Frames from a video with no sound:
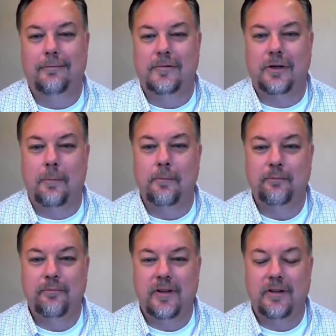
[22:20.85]
So
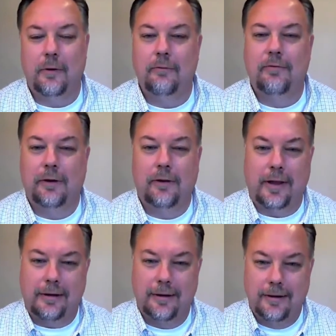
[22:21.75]
don't feel
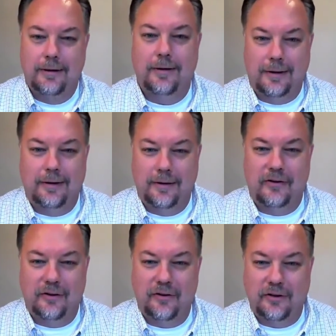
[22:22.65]
like
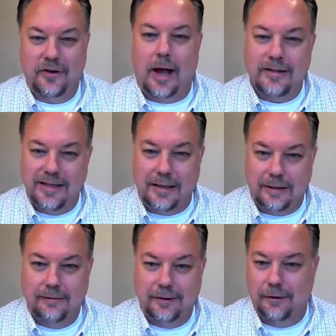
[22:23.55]
this is a
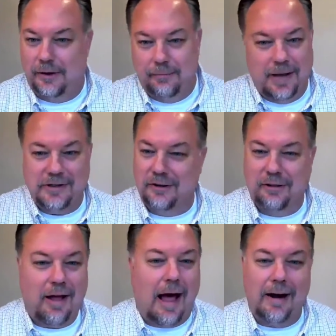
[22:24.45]
daunting, you mentioned a
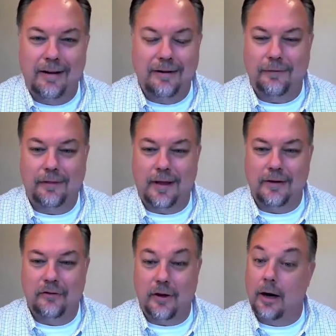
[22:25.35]
lot of different
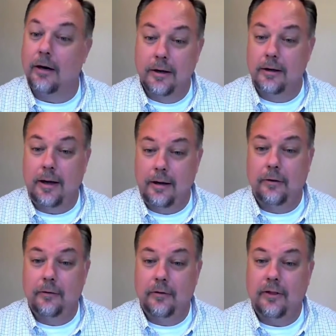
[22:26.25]
things there. Yeah,
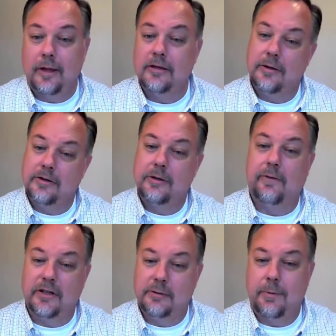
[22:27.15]
those are things because
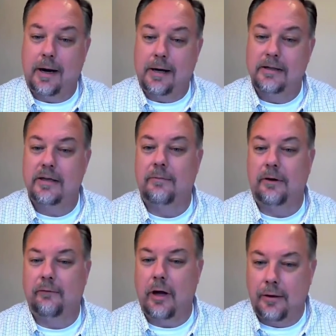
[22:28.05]
you've experienced them,
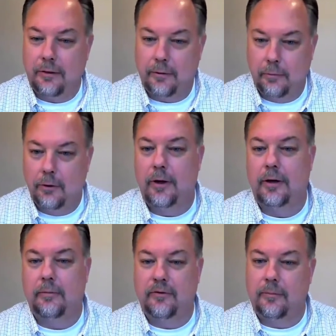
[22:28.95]
you've gone through
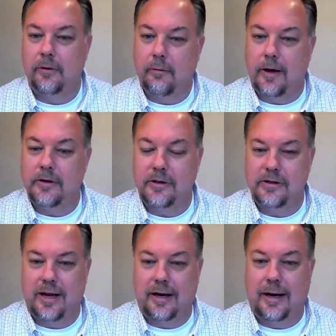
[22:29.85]
it, and some of the
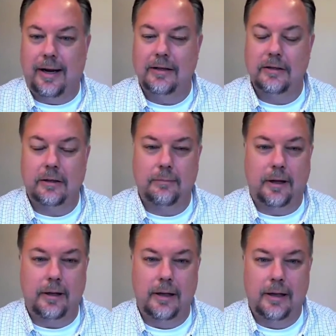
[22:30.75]
questions you had to answer.
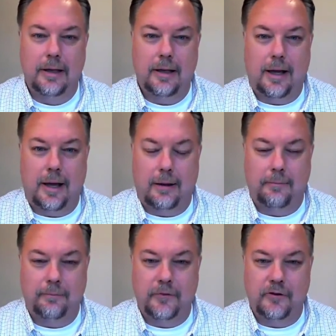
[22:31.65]
But
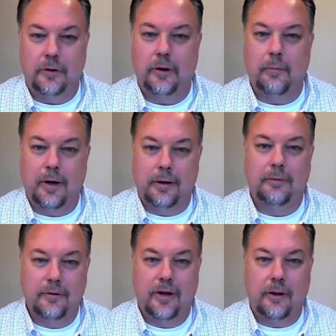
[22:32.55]
certainly want
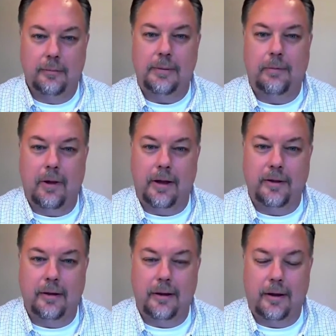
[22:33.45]
to tell the people
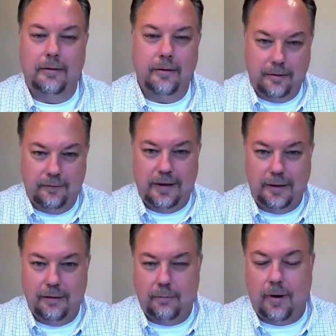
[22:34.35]
on the
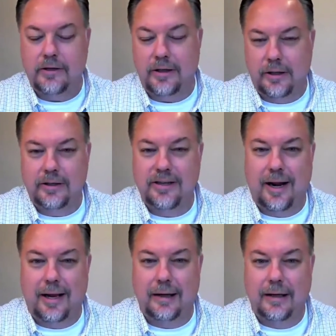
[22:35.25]
video watching it
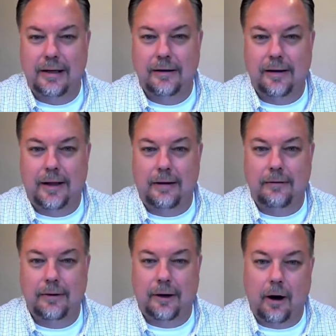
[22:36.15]
today
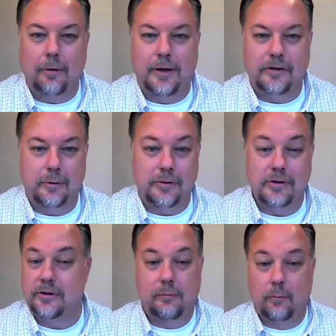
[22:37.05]
that there are
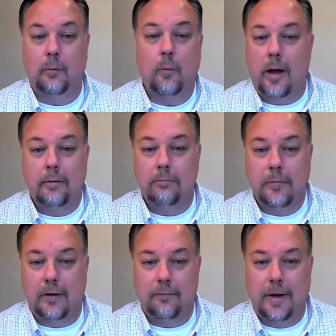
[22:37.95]
resources, and we're one
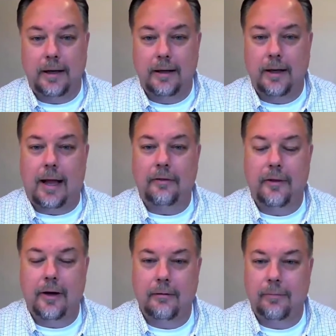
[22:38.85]
of many
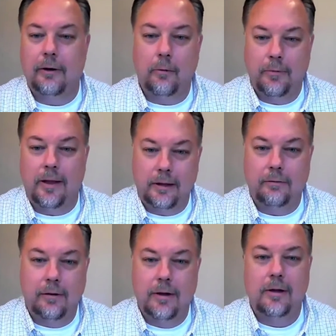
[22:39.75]
out there. And we hope that
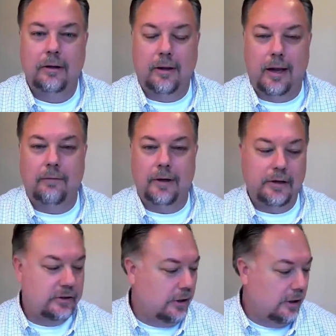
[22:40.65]
you
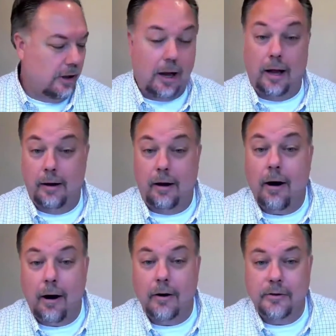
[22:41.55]
leverage
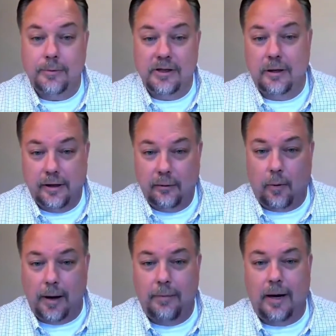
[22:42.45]
ours, particularly the
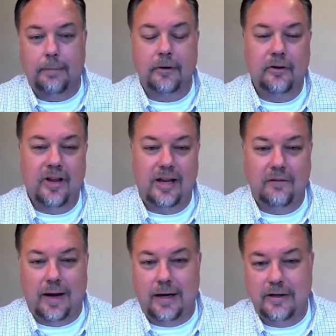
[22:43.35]
white paper, to take
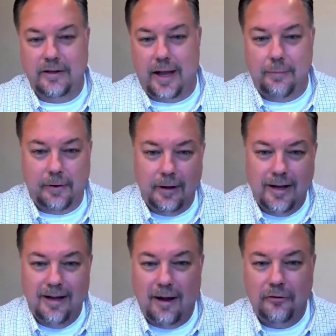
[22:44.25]
advantage of that, but
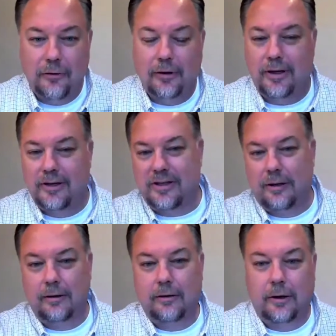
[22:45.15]
also to
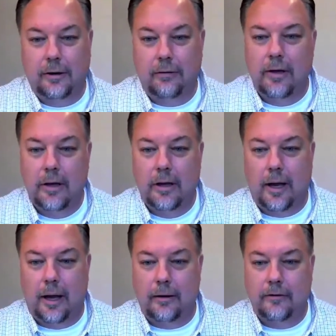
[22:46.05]
consider,
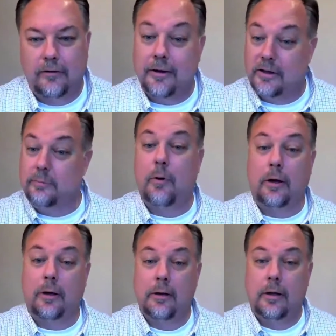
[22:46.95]
Tanya's
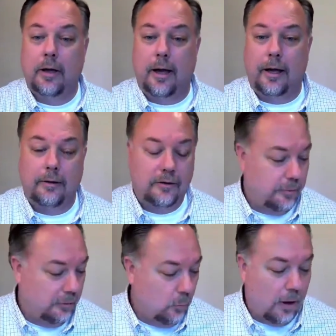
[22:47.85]
book. It's
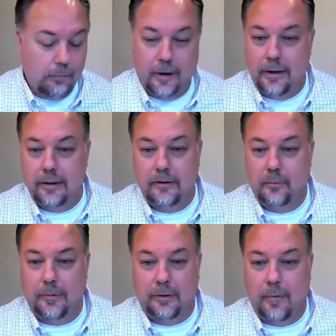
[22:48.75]
been well written,
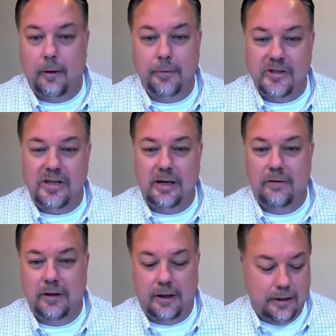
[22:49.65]
it's been well
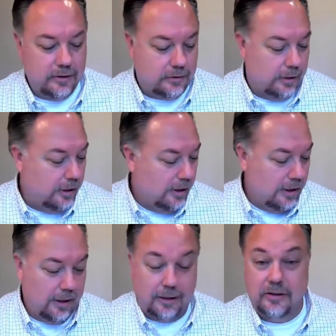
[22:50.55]
received in the industry,
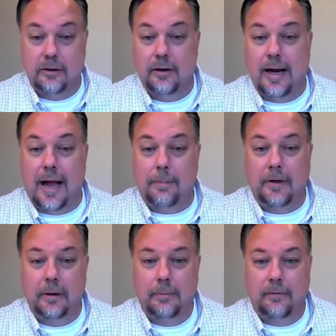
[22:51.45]
and certainly
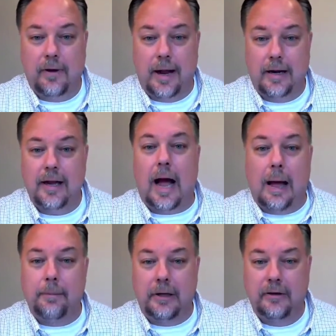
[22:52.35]
happy to provide a
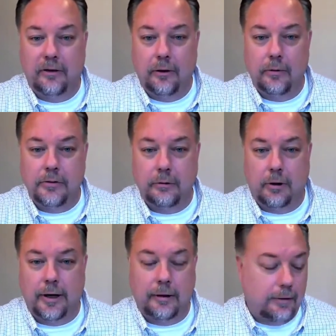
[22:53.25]
copy to those who
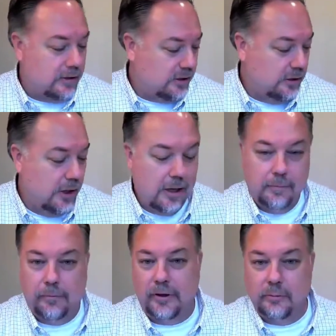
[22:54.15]
are interested.
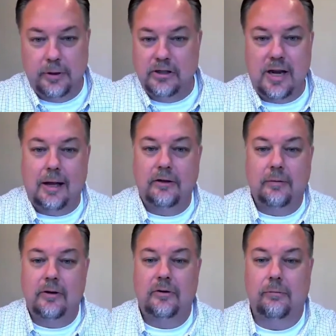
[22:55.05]
Please reach out
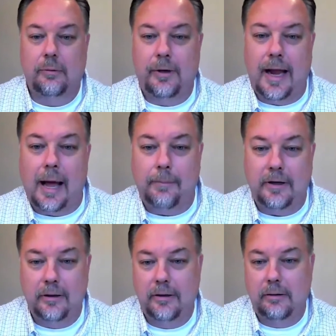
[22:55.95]
to us, and we'd be
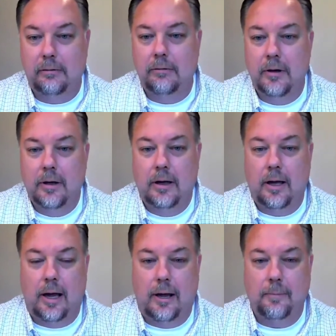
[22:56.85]
happy to to
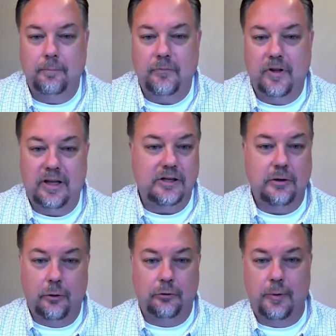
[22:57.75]
get
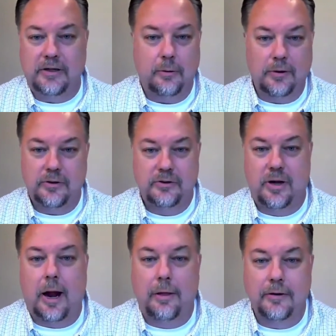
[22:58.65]
you those resources
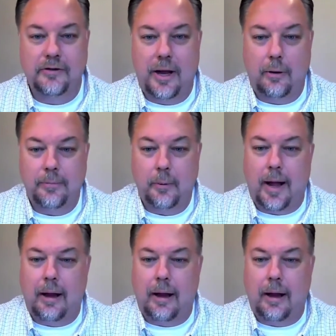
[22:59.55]
or others to help you